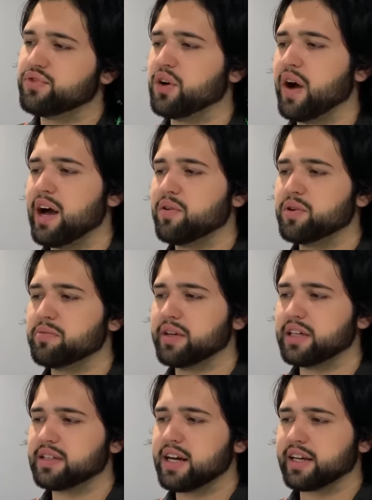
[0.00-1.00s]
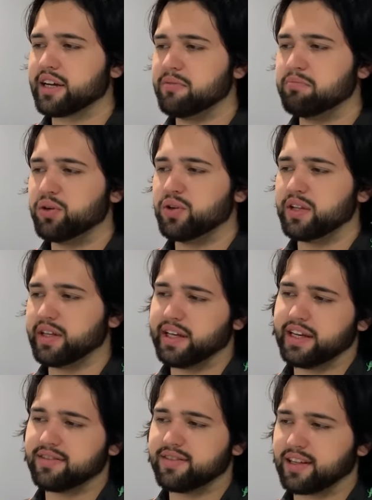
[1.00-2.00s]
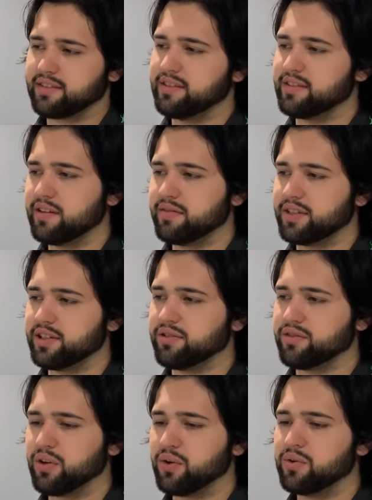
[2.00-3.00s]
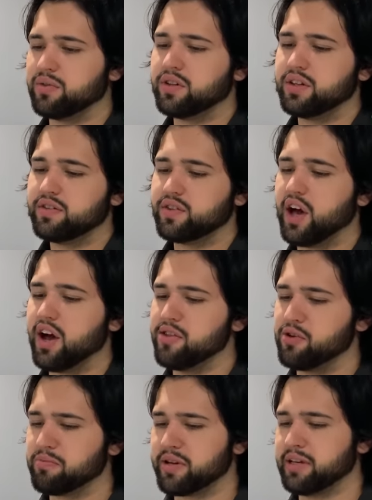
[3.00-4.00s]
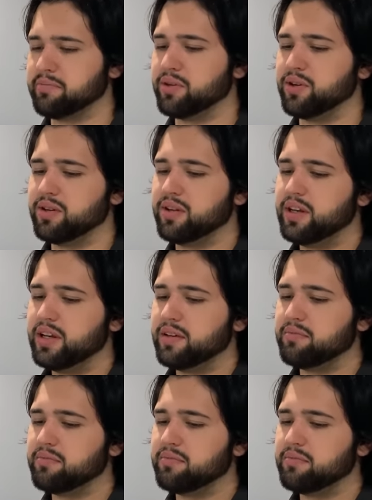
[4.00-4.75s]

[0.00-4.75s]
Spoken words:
So I would be like a bully at 6 and 7 years old to other people